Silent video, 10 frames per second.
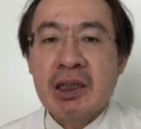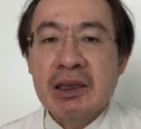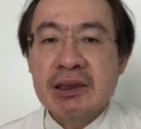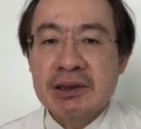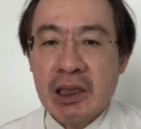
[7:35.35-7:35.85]

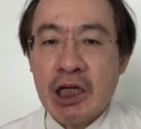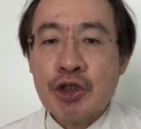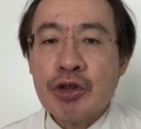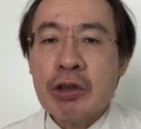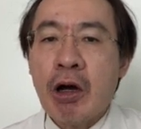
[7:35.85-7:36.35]

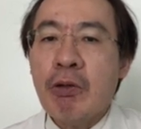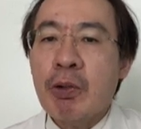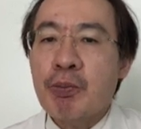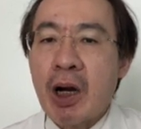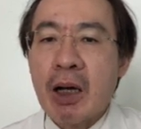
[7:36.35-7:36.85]
selection
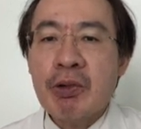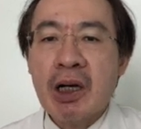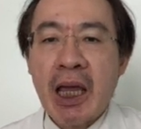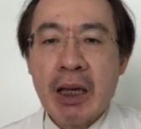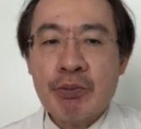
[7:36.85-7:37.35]
of proper
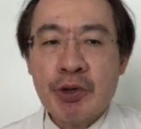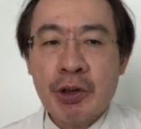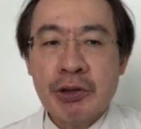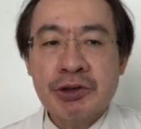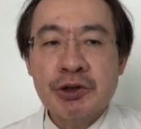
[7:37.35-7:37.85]

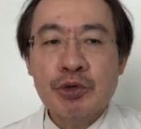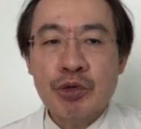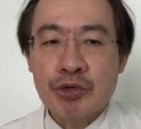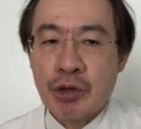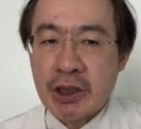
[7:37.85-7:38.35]
embryos to
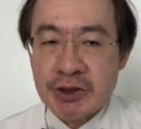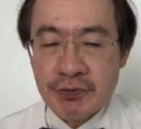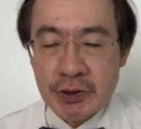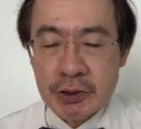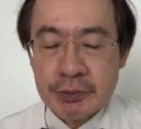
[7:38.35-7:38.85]

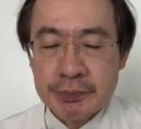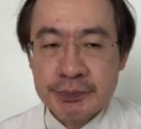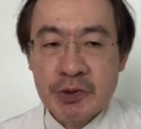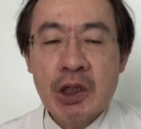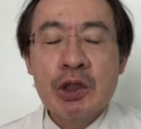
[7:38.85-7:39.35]
transfer,
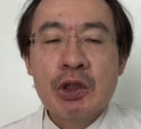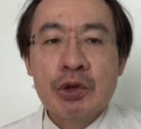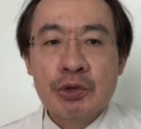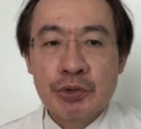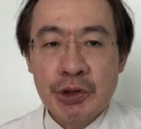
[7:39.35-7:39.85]

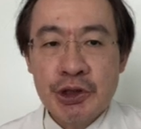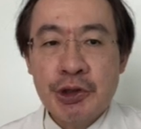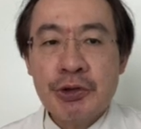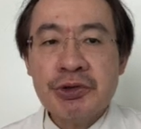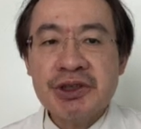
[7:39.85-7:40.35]

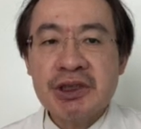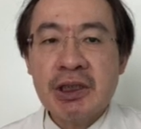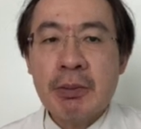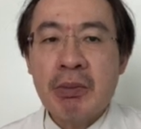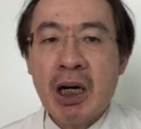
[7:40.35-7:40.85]
reduced
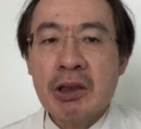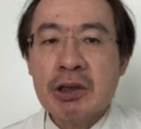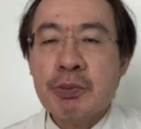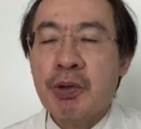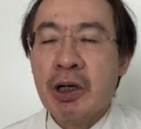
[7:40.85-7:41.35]

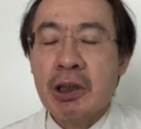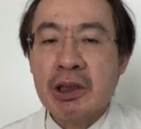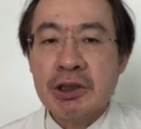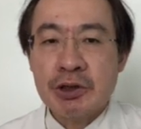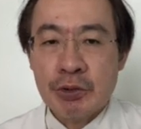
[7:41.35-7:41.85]

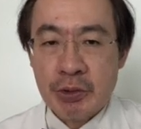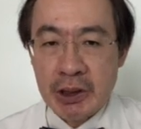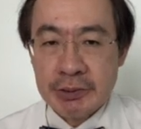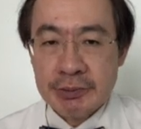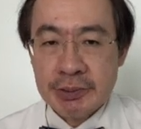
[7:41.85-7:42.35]
multi-pregnancy
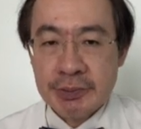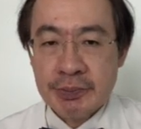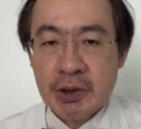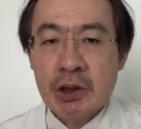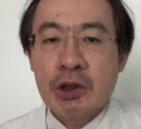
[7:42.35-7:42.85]
rate,
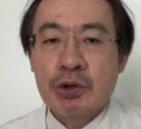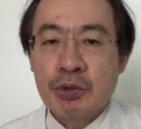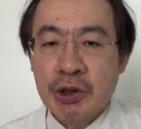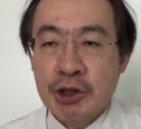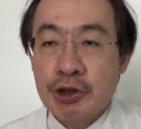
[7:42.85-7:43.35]

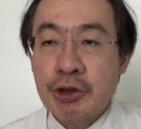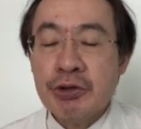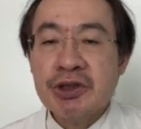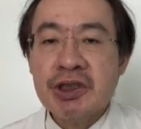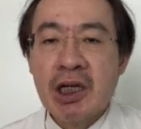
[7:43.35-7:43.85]

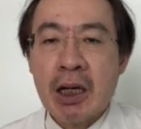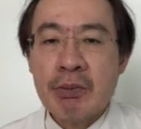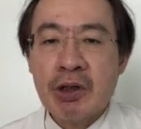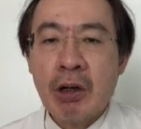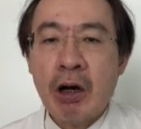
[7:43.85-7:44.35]
reduced
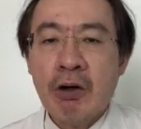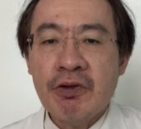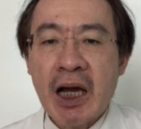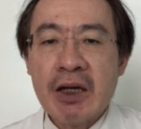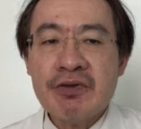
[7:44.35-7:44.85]
number of
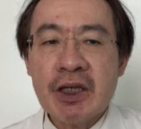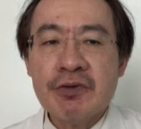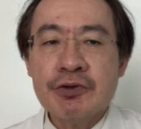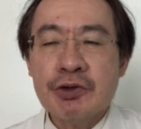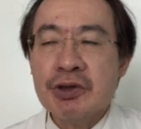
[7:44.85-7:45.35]

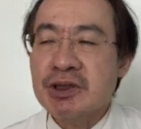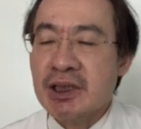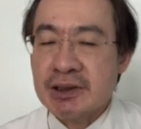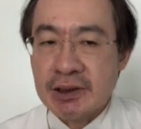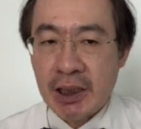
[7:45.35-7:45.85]
IVF to
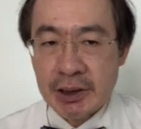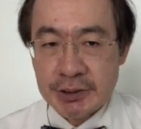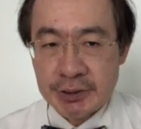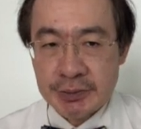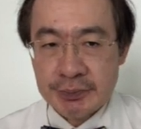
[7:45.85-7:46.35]
success,